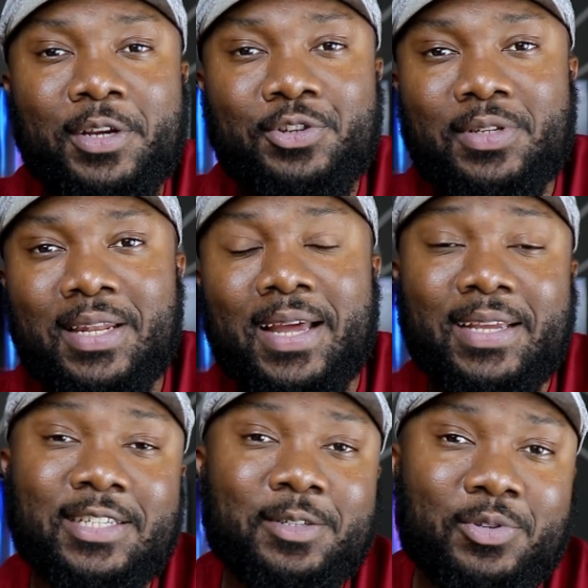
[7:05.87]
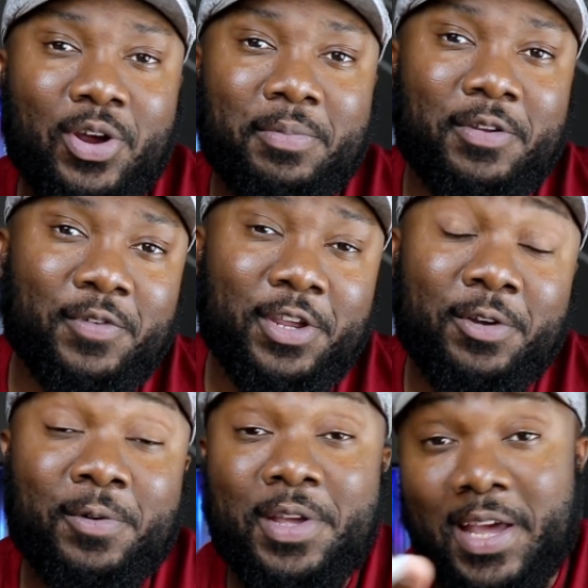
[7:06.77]
make sure to like and subscribe the
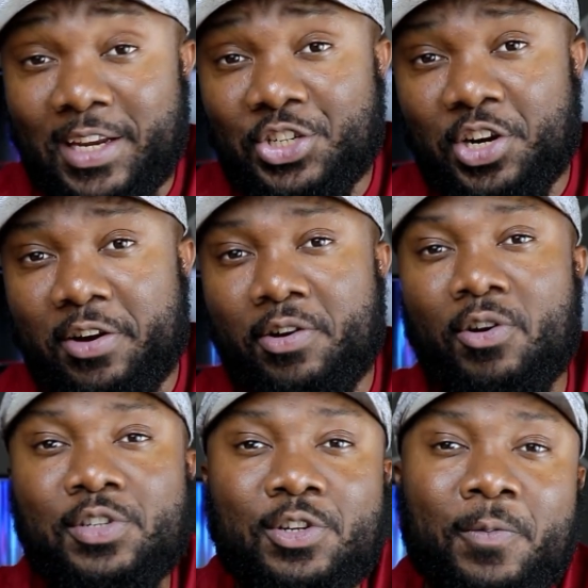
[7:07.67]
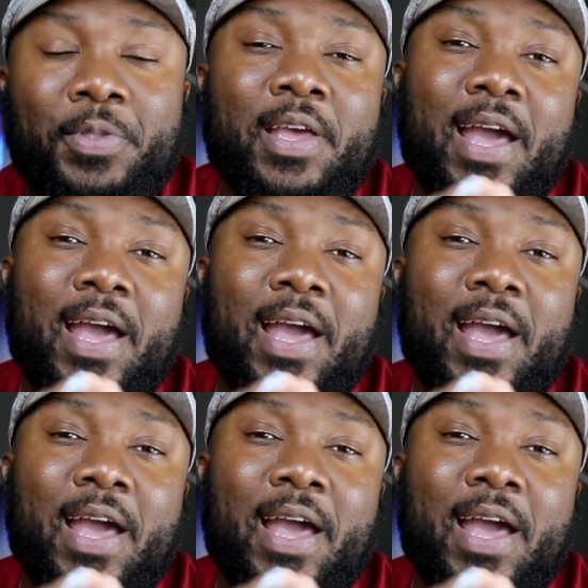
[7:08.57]
video and share it also.